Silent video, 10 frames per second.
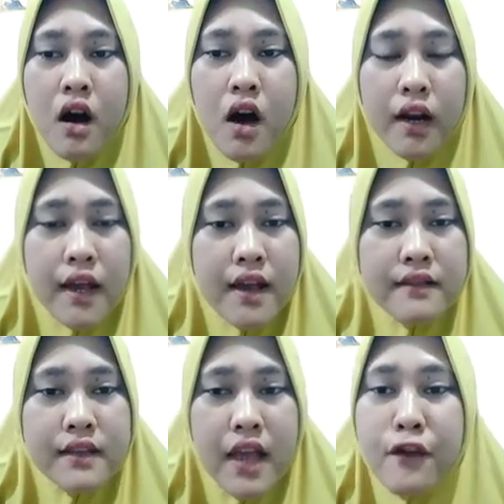or
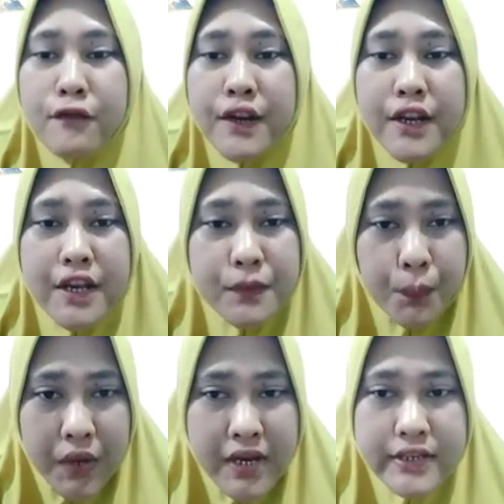as everyday
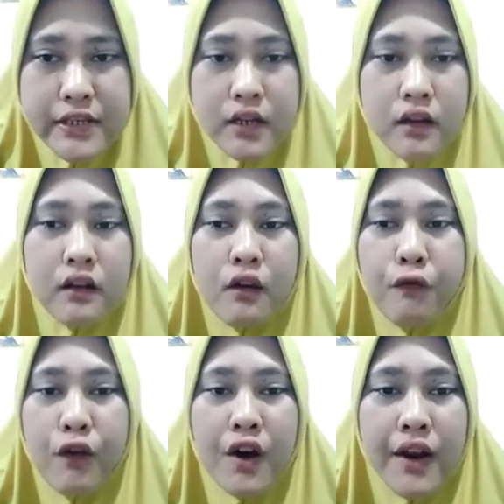speech.
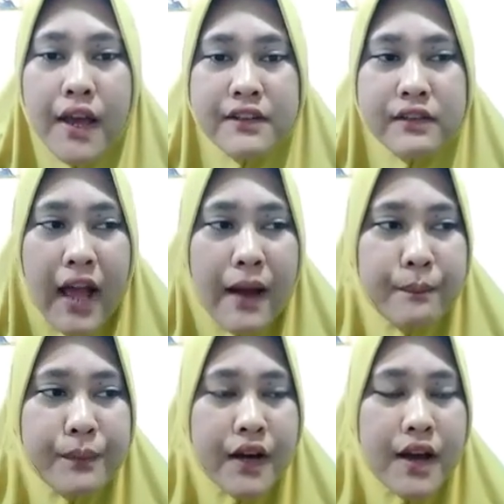For
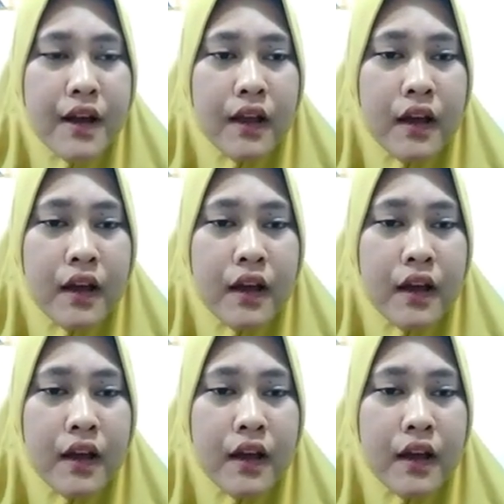example,